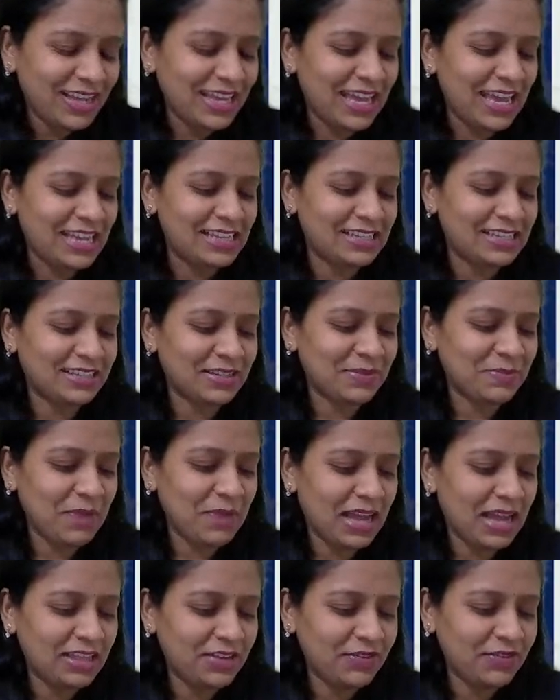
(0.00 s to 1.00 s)
Yes,
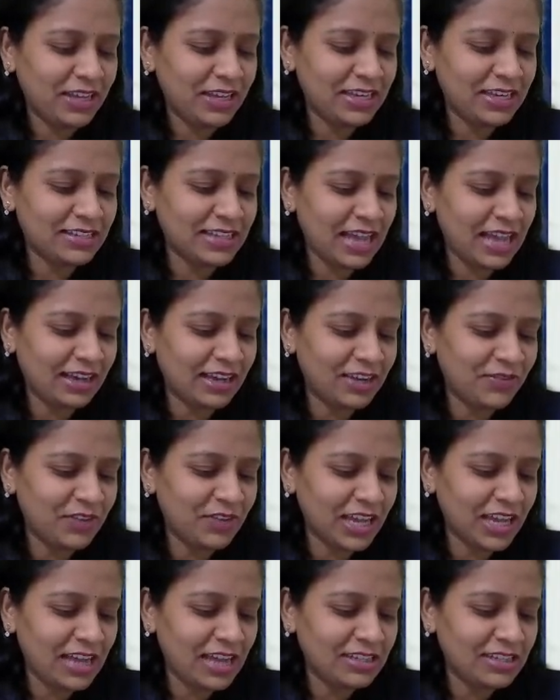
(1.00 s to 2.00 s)
Madhavi is
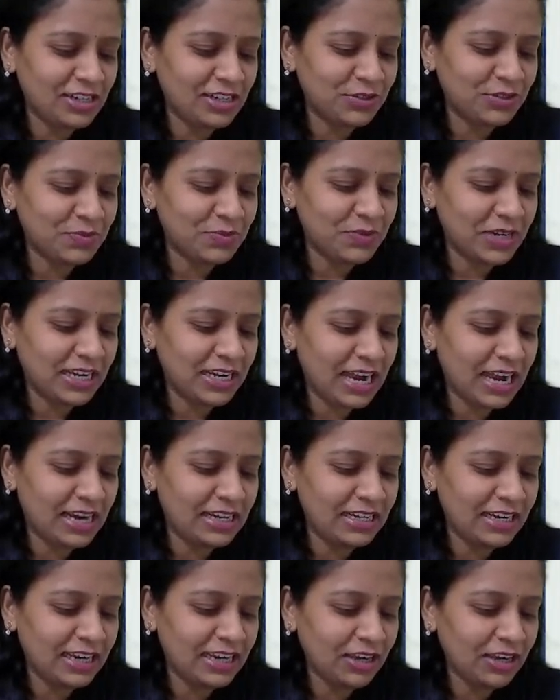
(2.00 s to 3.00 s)
giving answer to
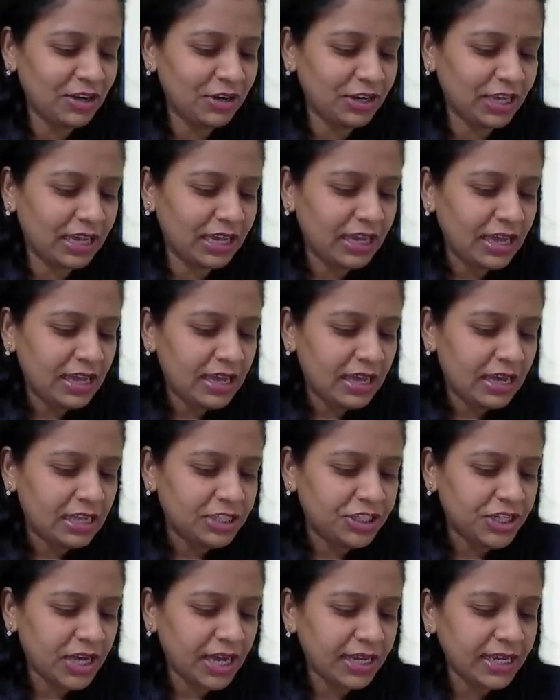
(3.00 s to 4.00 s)
Mrinalini. Okay,
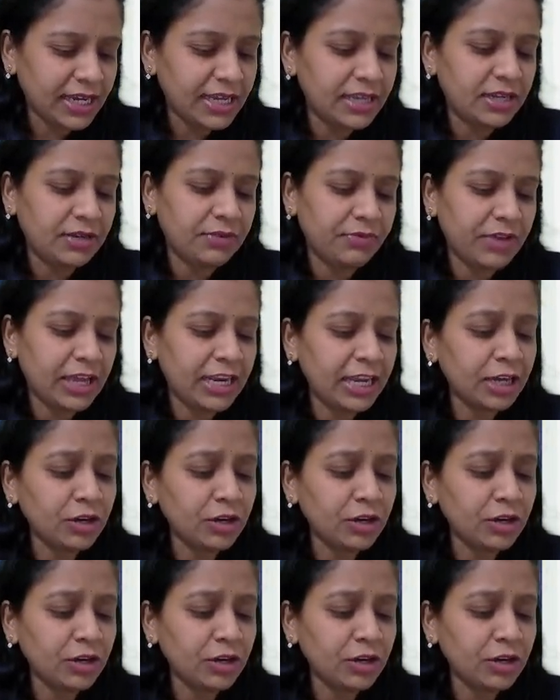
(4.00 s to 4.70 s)
Jagan, very